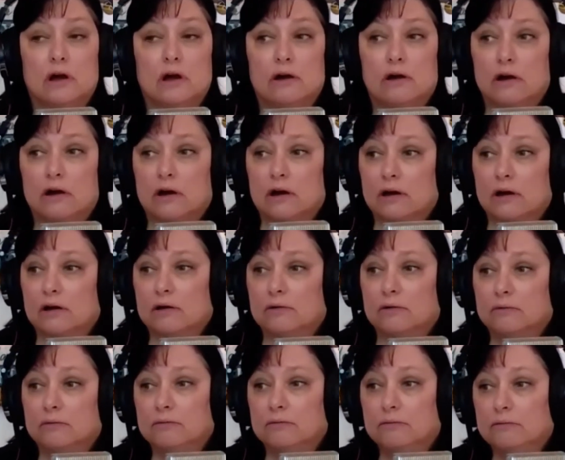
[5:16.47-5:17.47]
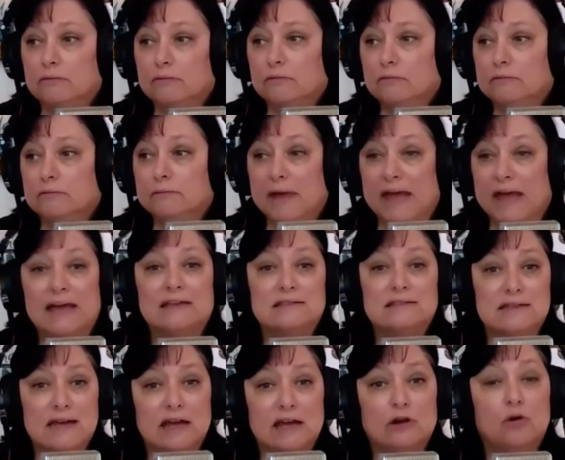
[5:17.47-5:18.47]
uh,
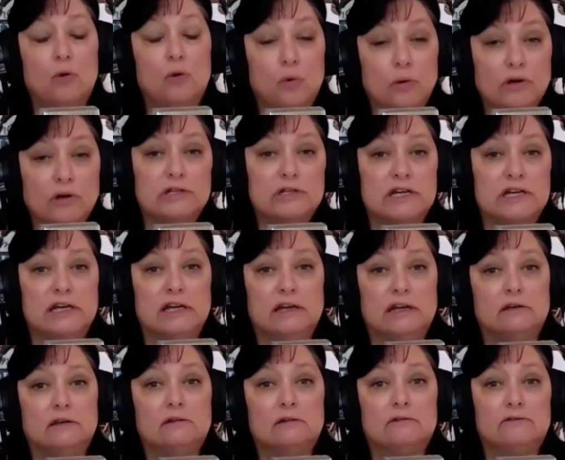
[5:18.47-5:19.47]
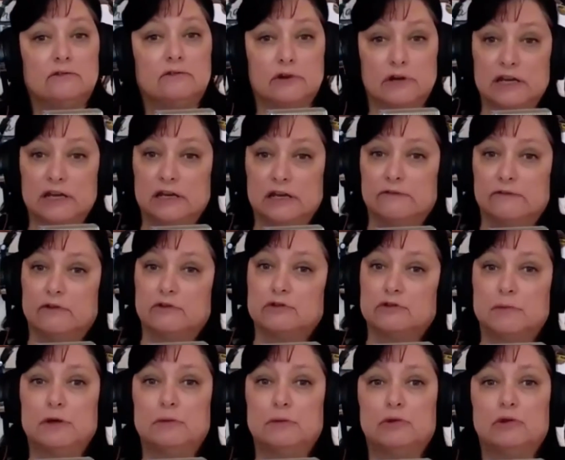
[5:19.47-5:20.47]
mandate quarantine for any of those
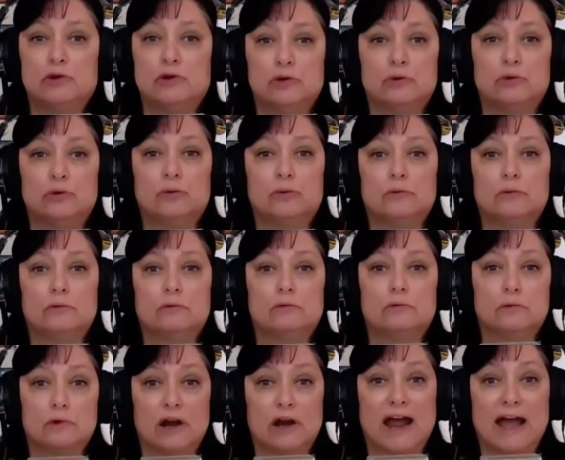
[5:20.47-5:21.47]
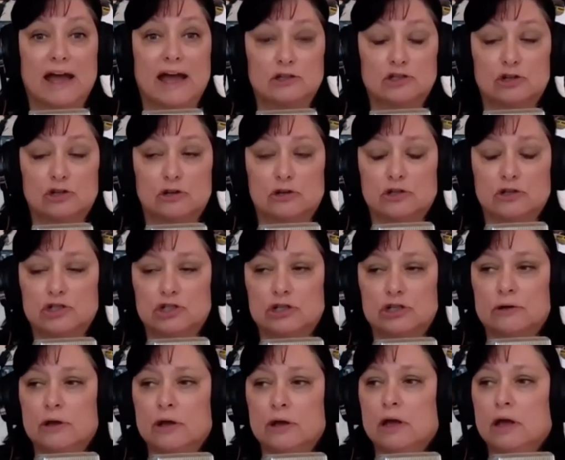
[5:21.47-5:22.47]
people who were at church.
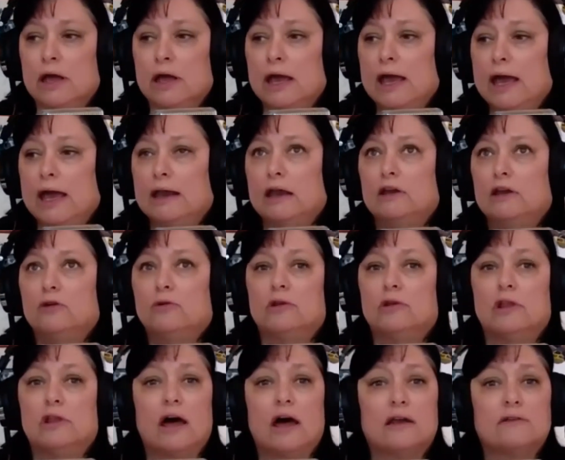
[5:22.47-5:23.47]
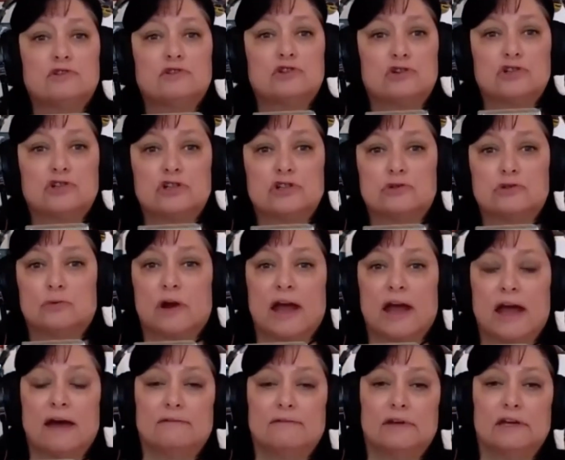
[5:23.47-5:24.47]
And I know a lot of churches were
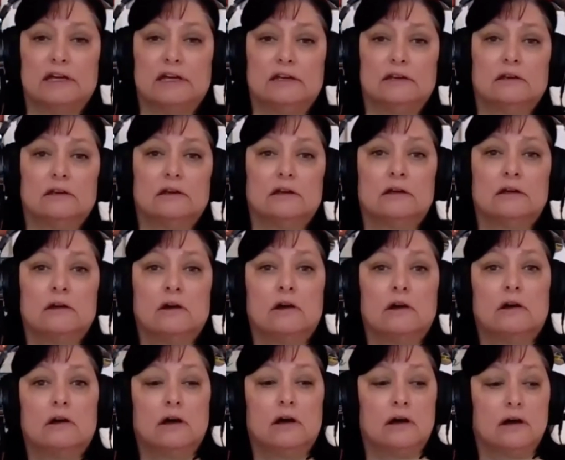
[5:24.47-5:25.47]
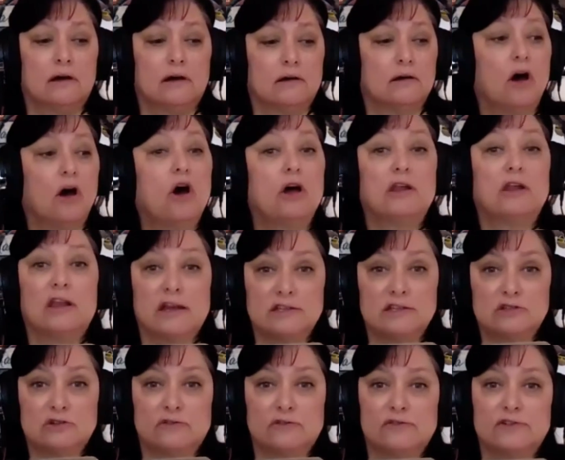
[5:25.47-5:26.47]
having online
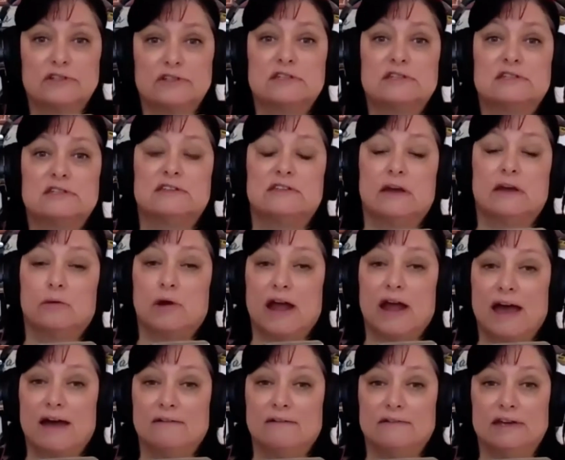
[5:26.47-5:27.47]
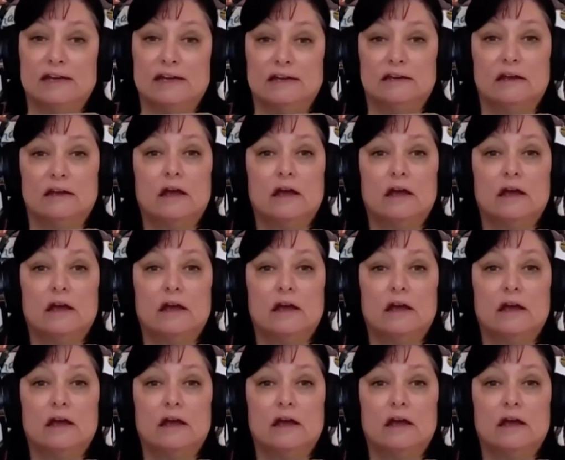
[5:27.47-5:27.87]
services, and they were having